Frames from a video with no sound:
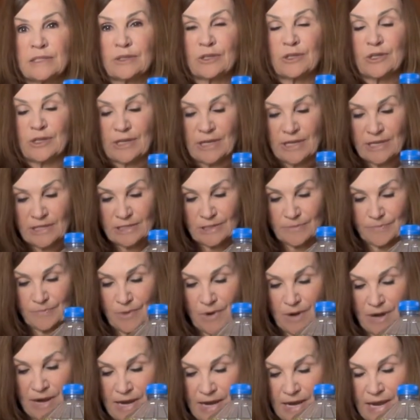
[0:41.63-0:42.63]
cooking
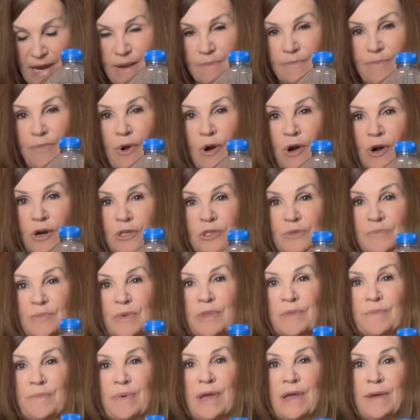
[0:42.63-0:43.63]
spray and
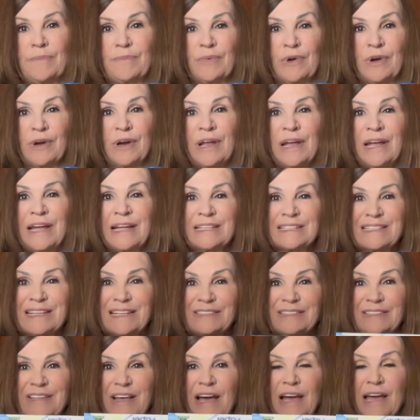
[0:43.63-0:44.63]
parchment paper to
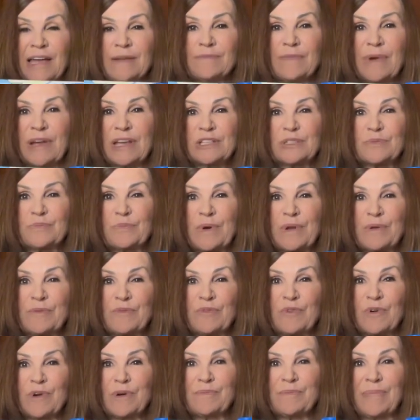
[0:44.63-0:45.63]
line my
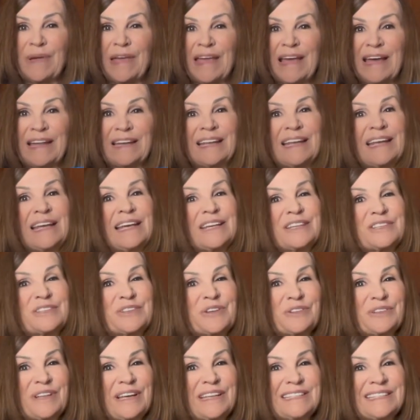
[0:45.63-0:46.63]
springform pan.
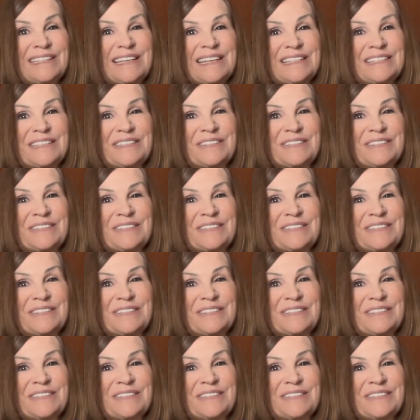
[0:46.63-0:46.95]
So let's get